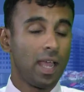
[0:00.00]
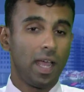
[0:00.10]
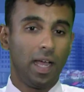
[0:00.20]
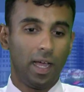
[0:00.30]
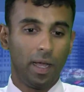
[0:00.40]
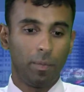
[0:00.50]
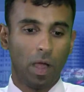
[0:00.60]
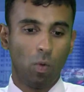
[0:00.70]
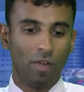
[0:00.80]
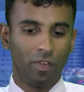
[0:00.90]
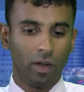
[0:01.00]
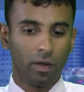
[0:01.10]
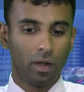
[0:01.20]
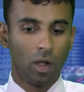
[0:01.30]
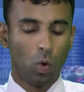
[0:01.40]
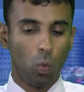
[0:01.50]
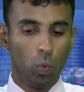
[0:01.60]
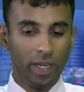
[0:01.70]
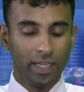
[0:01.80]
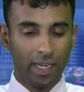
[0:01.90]
However,
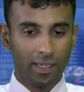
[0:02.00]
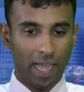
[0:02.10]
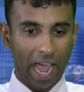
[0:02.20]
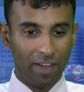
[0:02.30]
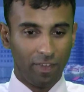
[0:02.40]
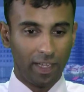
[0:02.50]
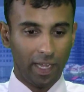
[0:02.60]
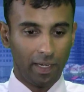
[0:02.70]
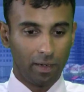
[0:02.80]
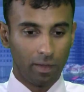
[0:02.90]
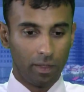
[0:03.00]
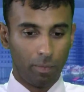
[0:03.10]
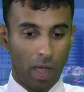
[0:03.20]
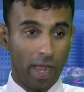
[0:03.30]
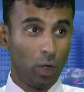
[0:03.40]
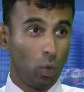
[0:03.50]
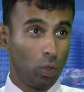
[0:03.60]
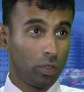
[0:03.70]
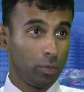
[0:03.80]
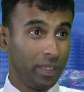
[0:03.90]
we tend to advocate the buy and
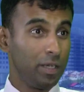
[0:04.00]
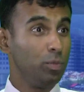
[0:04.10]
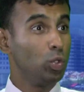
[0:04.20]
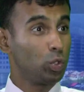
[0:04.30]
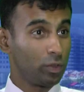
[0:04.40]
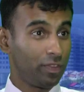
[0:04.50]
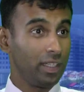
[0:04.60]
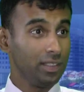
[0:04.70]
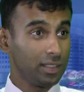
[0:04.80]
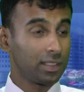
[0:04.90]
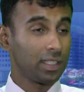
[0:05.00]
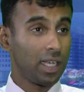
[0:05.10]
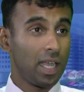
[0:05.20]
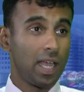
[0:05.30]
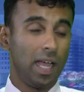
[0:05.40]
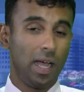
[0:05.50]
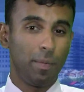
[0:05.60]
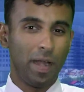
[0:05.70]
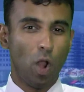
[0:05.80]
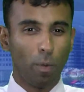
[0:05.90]
hold to be in mutual funds
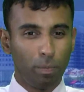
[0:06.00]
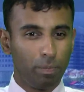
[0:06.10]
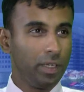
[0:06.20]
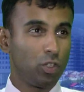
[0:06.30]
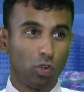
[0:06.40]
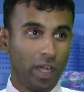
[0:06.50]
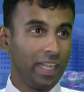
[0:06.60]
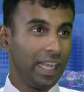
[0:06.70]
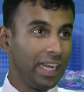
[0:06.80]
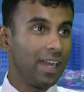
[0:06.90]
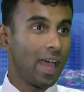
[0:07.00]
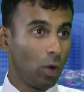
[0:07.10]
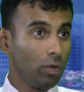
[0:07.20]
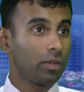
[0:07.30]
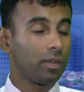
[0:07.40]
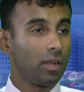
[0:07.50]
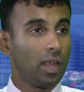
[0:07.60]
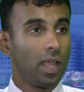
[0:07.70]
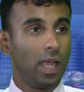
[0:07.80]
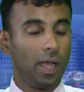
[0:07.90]
and not be trading in and out.
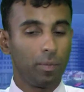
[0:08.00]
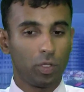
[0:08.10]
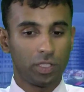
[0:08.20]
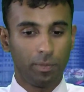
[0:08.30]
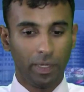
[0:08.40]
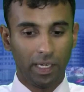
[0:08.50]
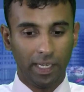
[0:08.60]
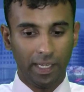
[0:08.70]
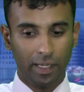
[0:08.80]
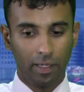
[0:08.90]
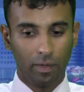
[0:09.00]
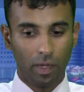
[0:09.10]
Because typically